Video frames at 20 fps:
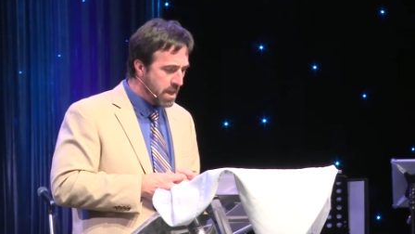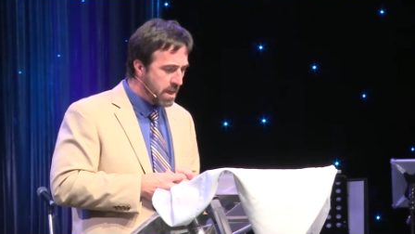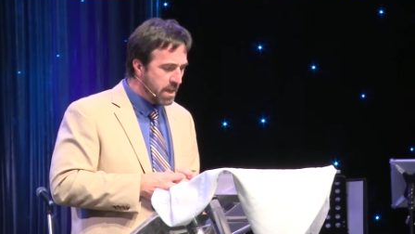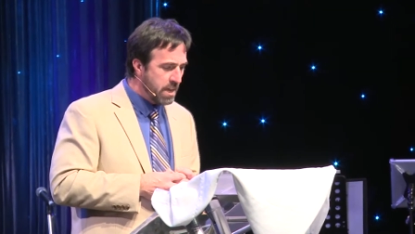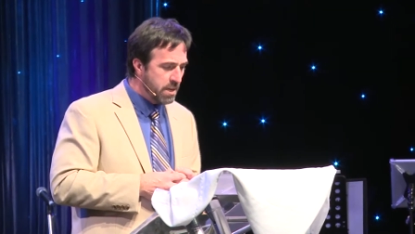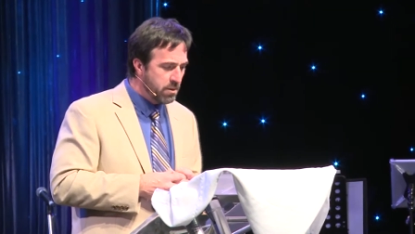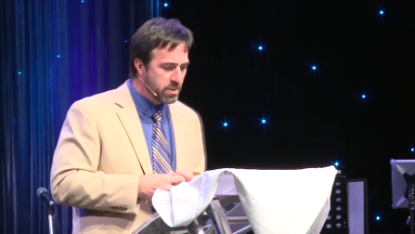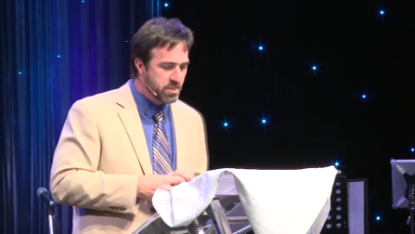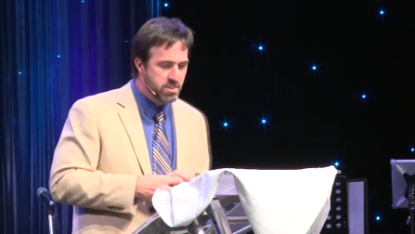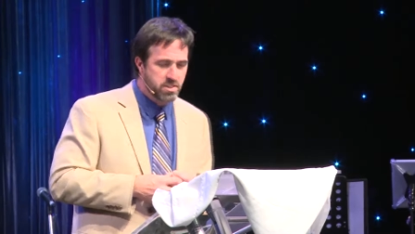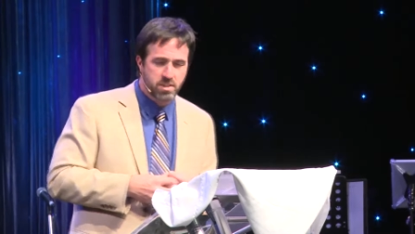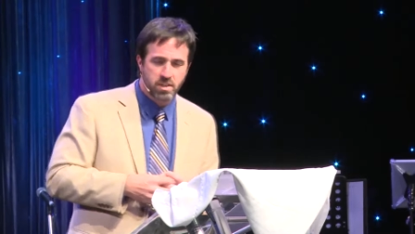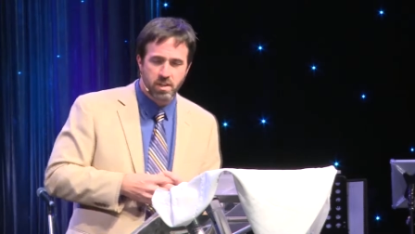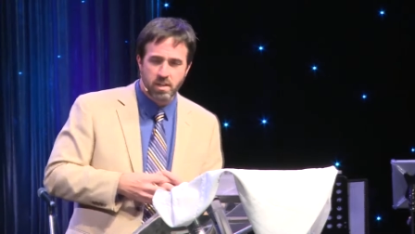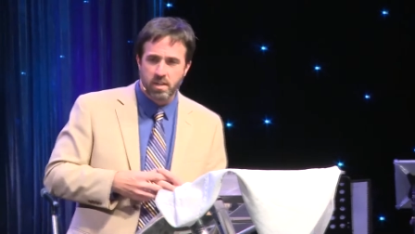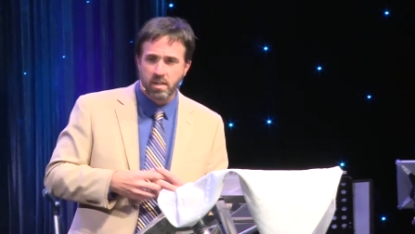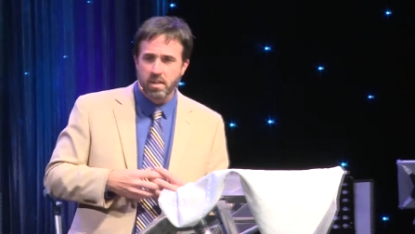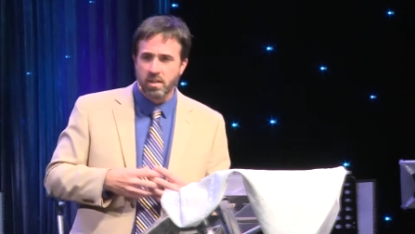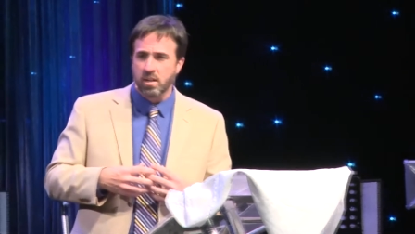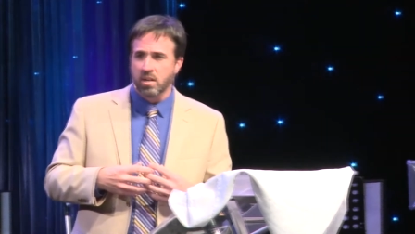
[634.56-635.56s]
He was
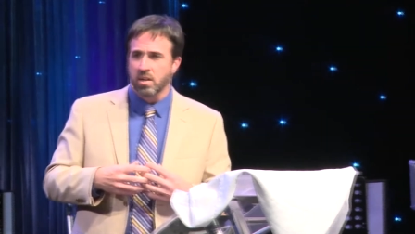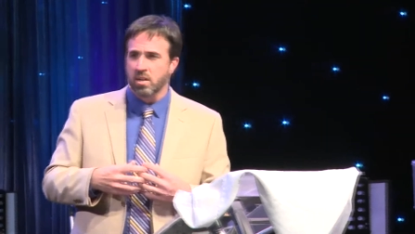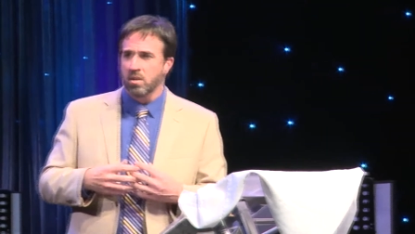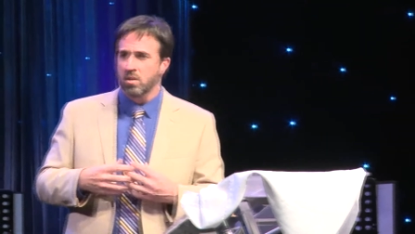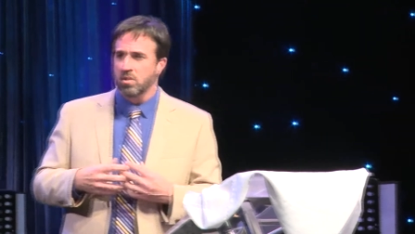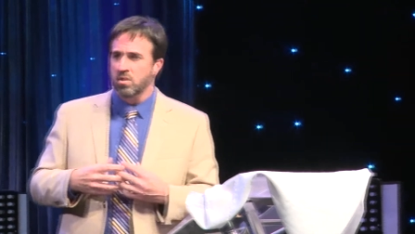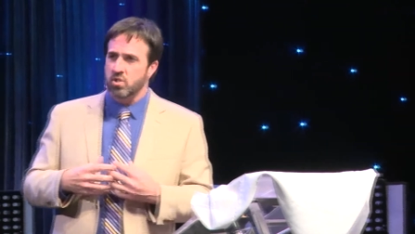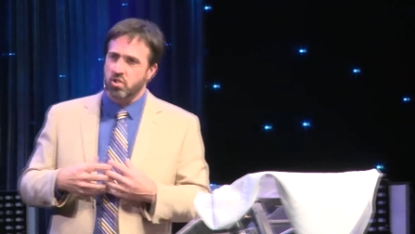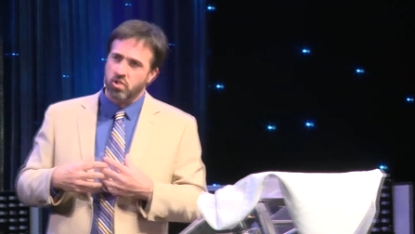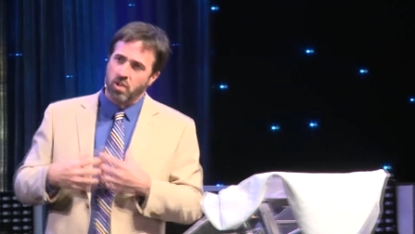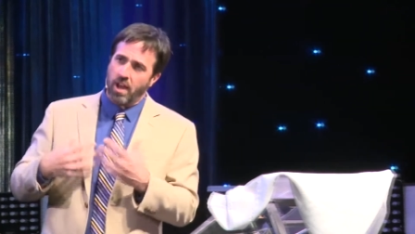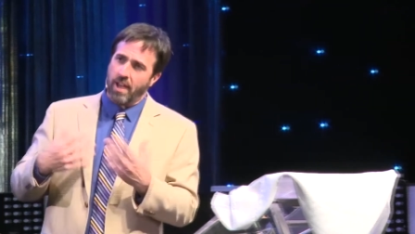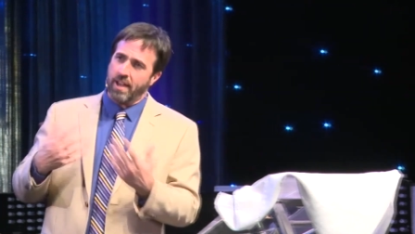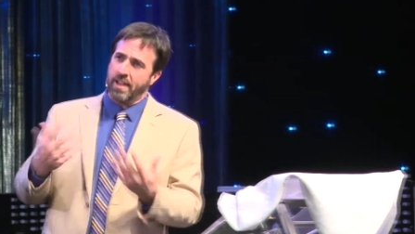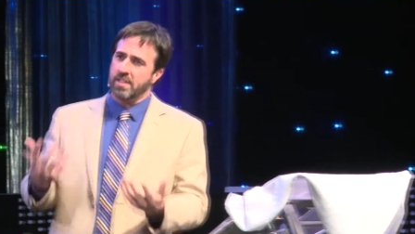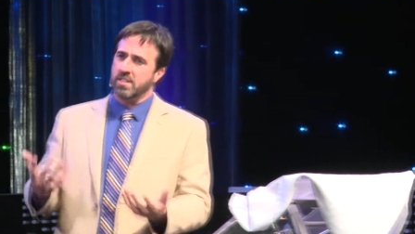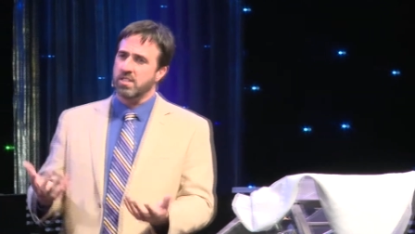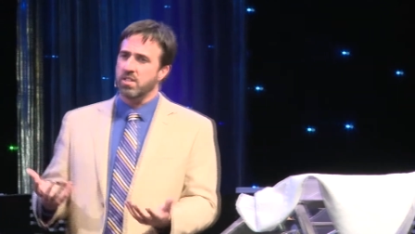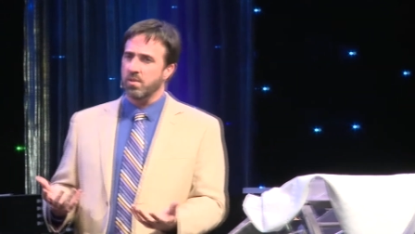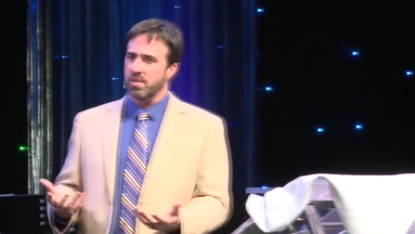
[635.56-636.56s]

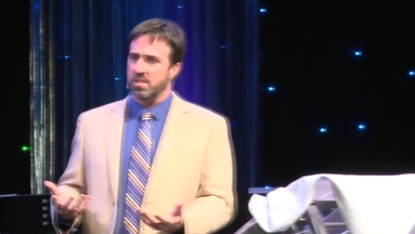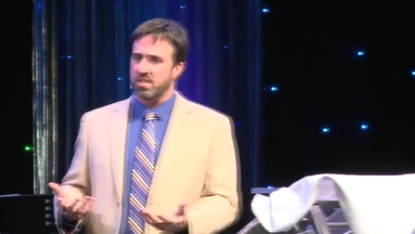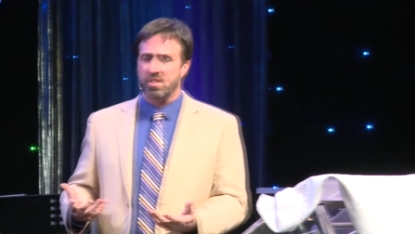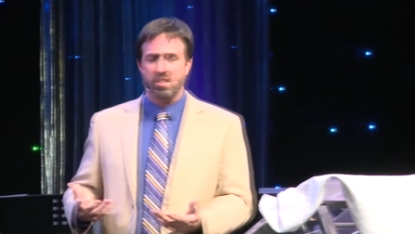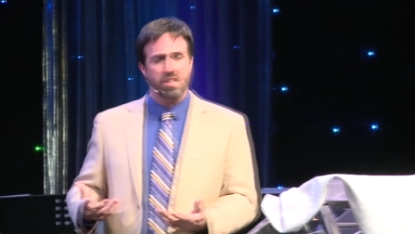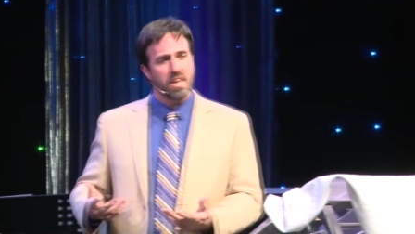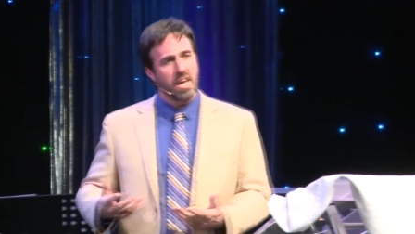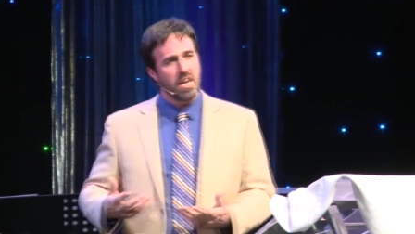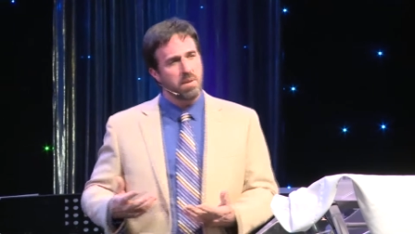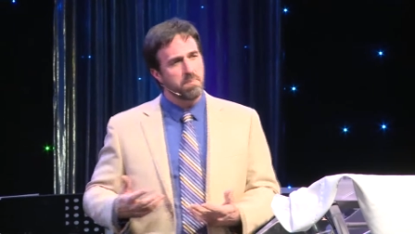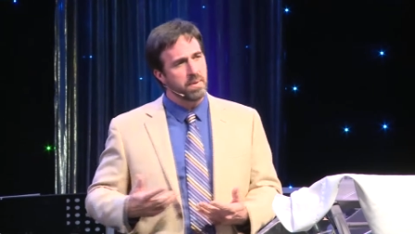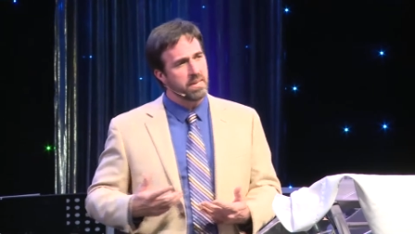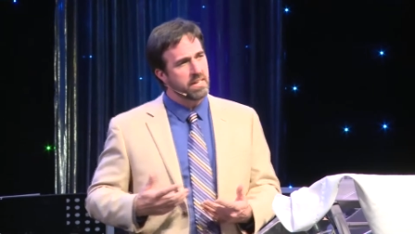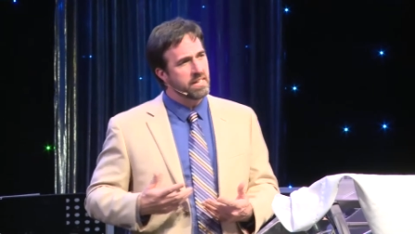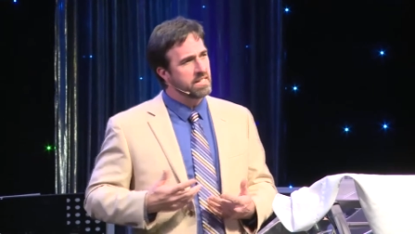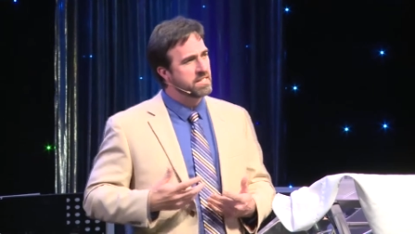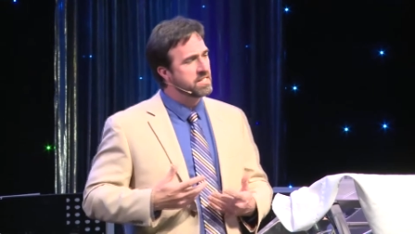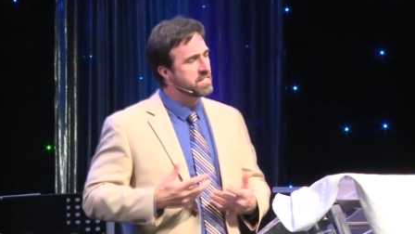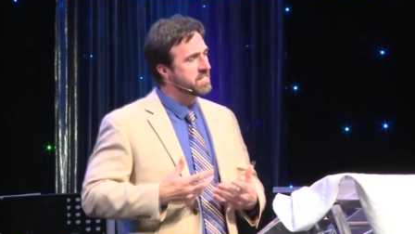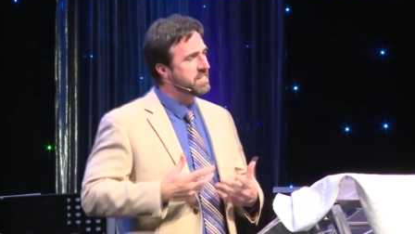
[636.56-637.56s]
trying to escape, and he
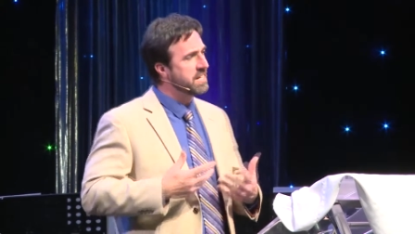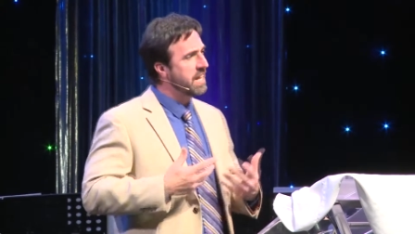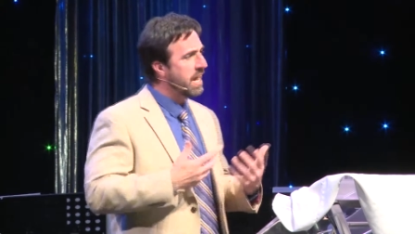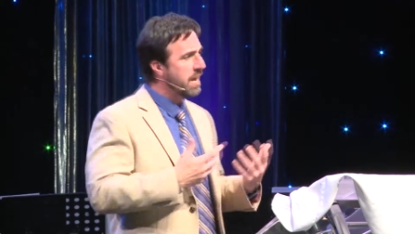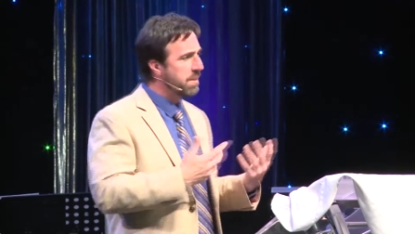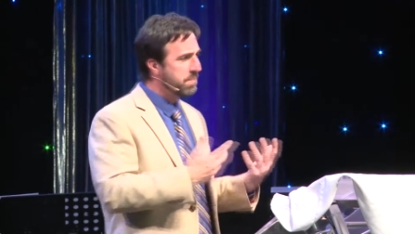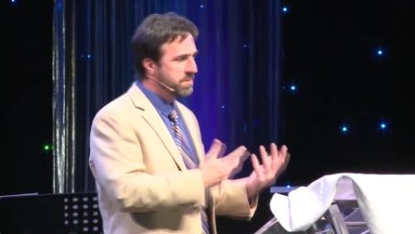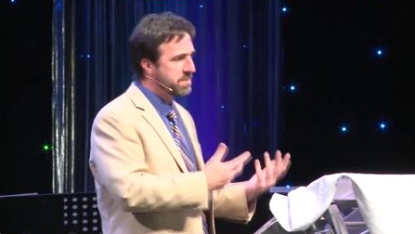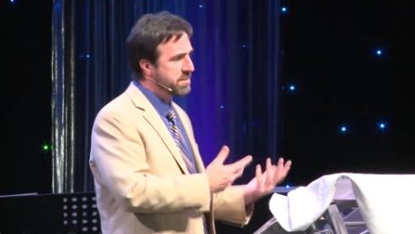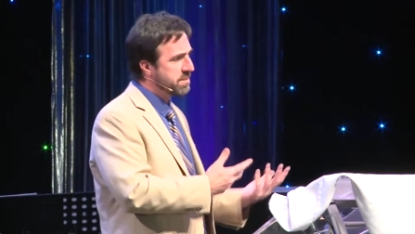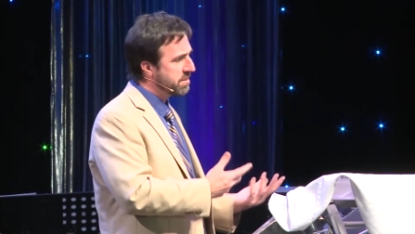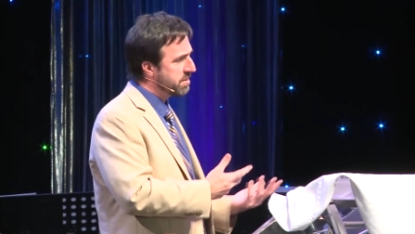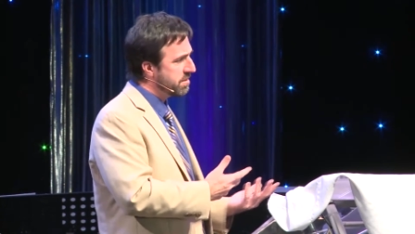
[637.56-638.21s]
escaped